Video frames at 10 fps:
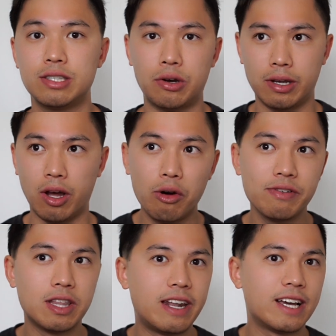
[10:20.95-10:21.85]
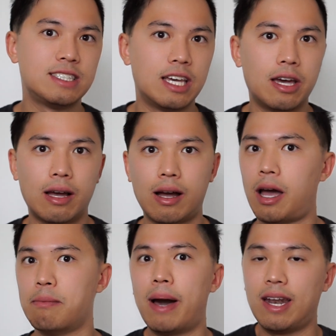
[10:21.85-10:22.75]
So over the next year,
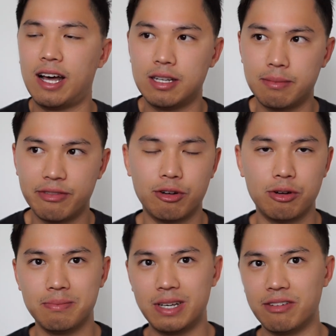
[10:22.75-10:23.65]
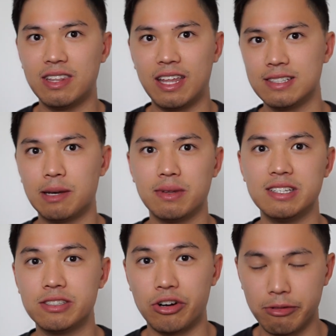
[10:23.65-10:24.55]
I might underperform given that some of
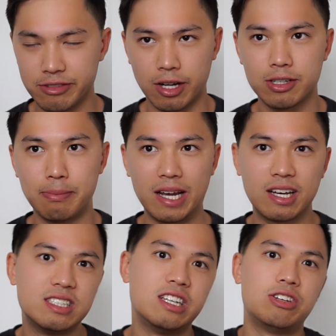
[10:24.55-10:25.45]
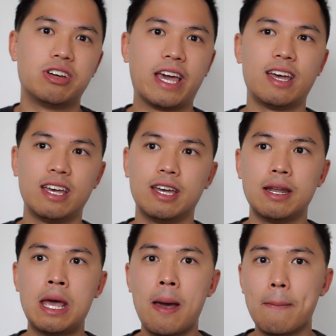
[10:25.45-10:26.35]
these growth stocks might continue to get
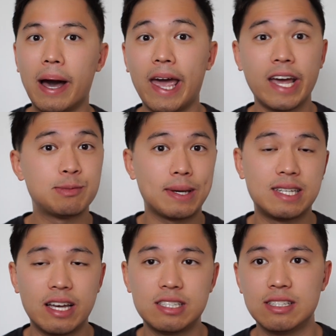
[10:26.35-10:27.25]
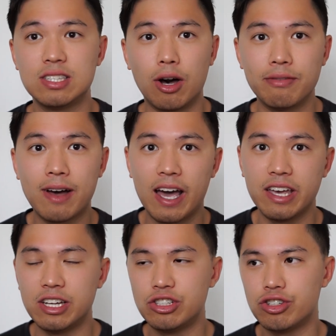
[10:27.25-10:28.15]
hit by expectations of
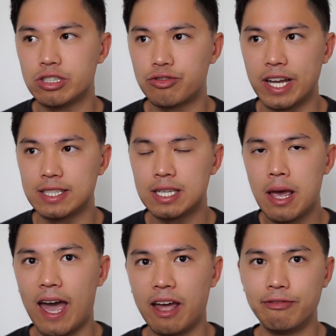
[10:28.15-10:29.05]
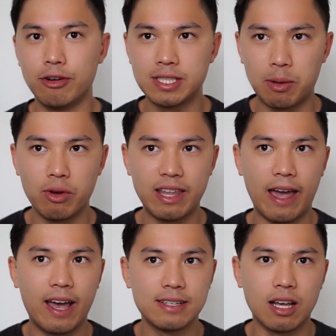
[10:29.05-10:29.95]
higher interest rates. And for someone
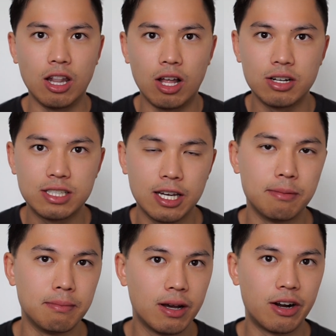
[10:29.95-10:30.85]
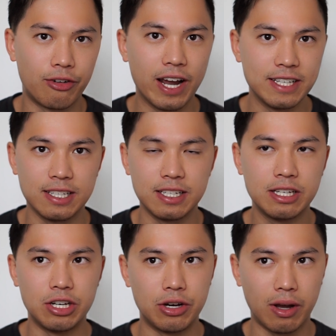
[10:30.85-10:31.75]
that has a long-term horizon,
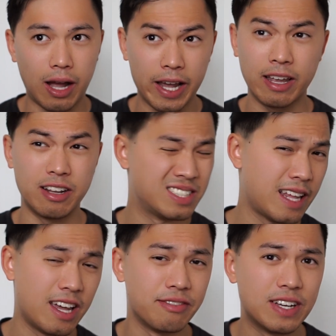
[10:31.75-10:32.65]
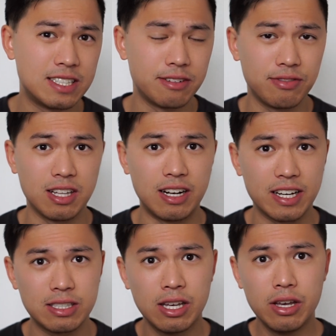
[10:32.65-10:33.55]
I can stay invested for the
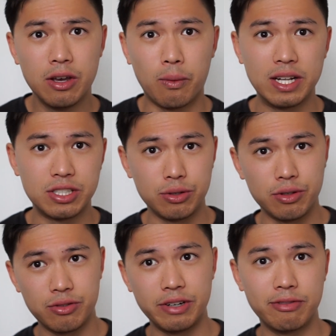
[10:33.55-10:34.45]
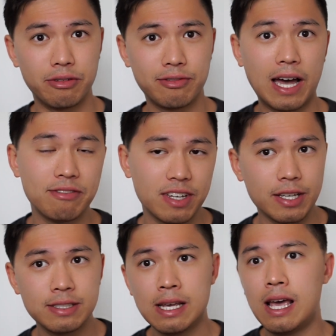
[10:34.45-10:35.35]
next 1, 2, 3, 4, 5
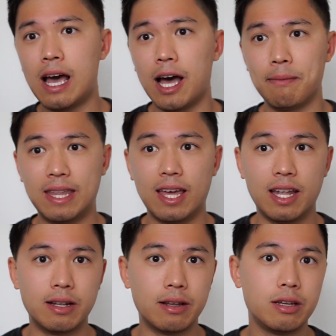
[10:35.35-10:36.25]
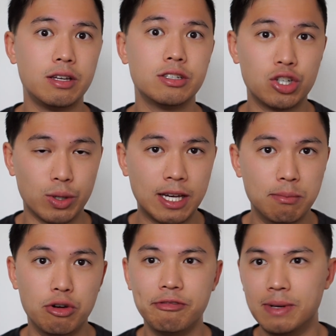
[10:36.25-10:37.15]
years, then
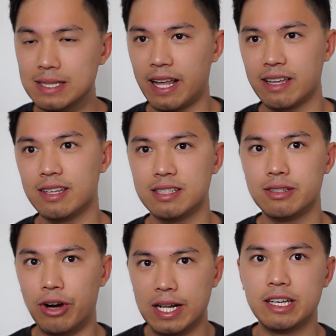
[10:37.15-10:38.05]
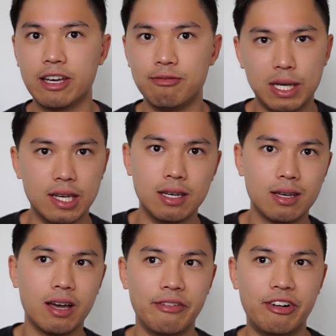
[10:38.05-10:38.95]
short-term movements like this really give me
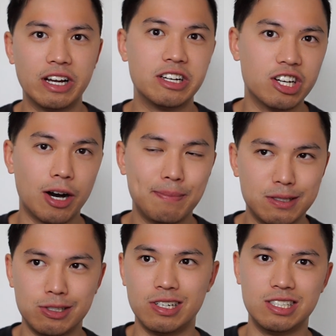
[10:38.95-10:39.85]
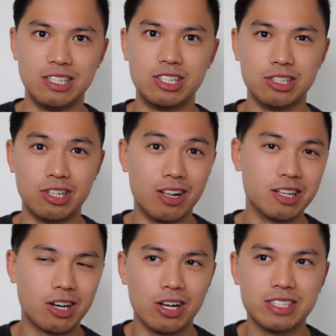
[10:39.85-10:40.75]
a very good opportunity to
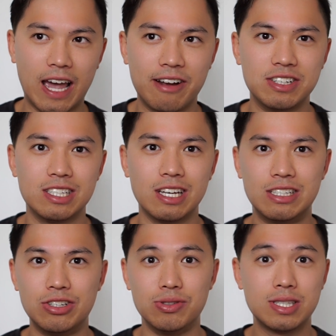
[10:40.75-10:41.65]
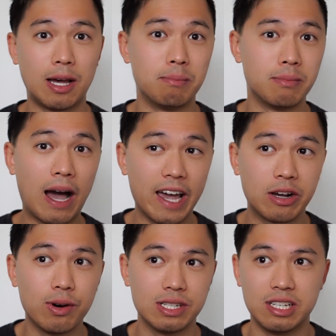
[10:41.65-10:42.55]
dollar cost average into some high
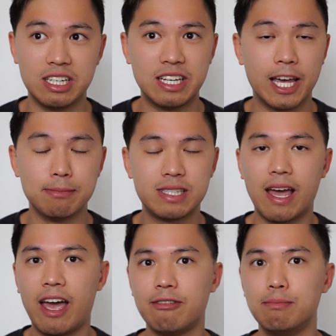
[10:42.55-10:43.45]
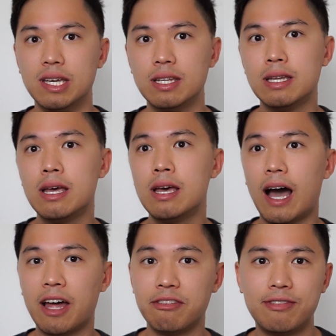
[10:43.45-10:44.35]
quality names that have been
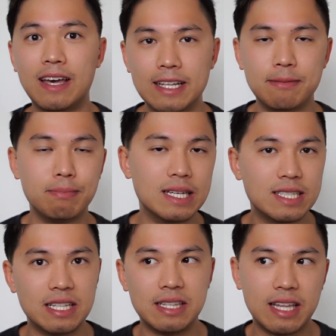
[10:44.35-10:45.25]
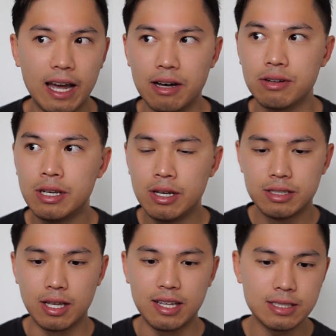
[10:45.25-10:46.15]
unfairly beaten down.
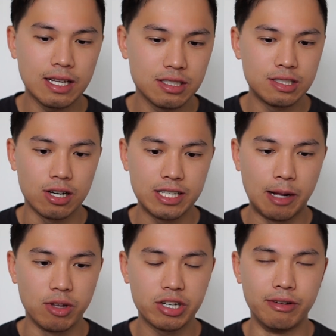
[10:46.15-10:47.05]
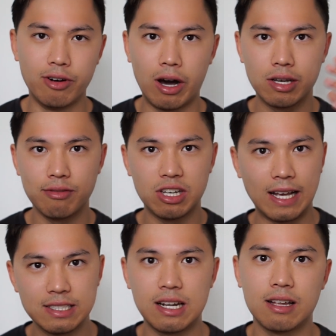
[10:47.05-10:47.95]
So these are the stocks that I'm looking for. I'll give you
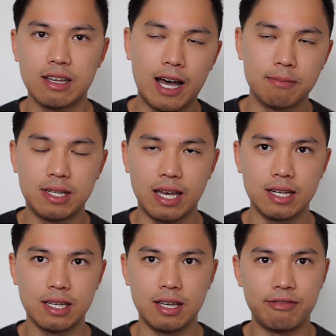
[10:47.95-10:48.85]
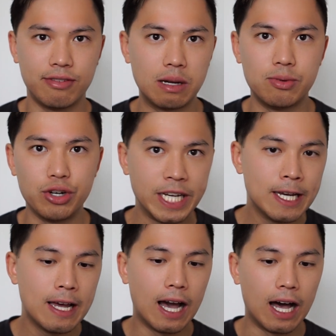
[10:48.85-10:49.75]
guys another update in February
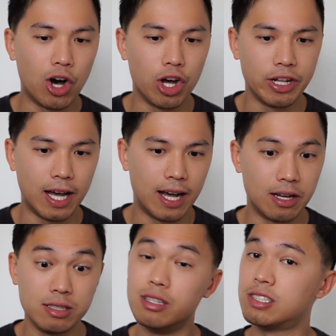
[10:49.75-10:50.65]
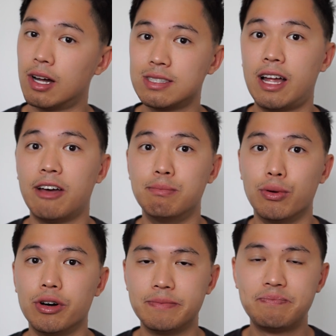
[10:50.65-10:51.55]
on the stocks that I've
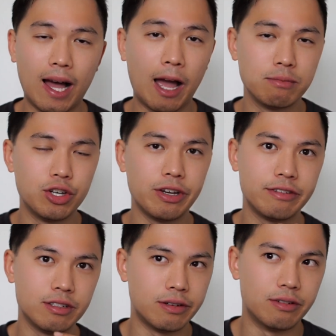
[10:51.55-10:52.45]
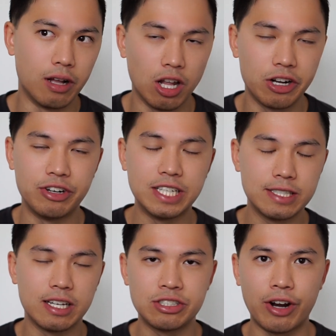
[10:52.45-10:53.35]
bought, but I'm doing a lot of
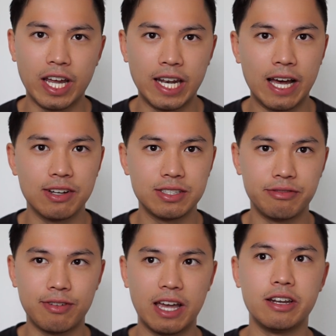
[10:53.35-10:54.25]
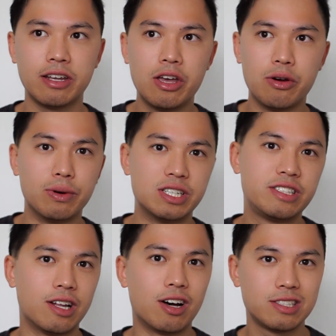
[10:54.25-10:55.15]
research right now to find which
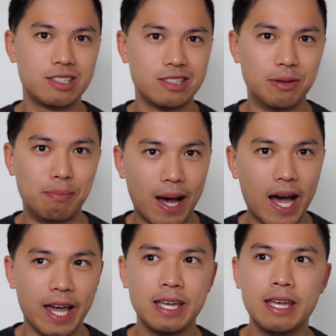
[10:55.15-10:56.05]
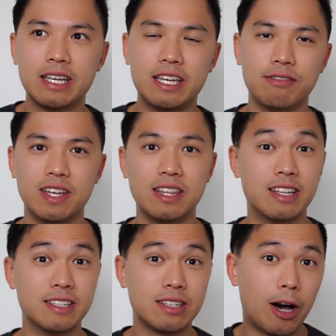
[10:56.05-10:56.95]
stocks to buy given
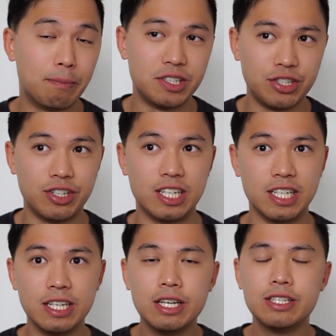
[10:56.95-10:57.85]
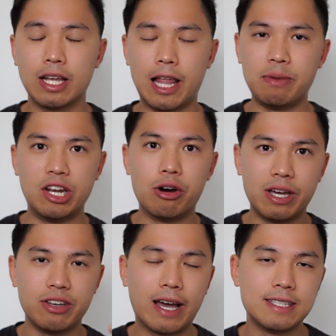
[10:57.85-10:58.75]
this opportunity. So let me know
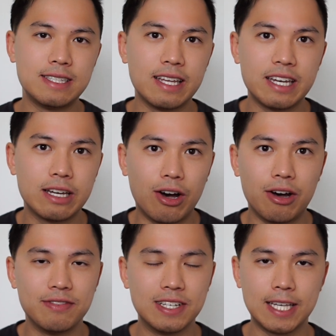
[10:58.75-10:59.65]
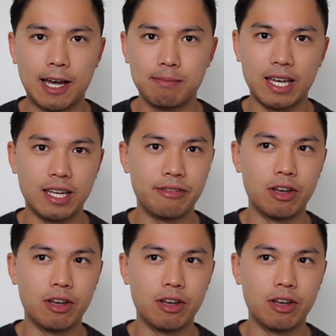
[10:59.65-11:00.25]
what you guys think of this update.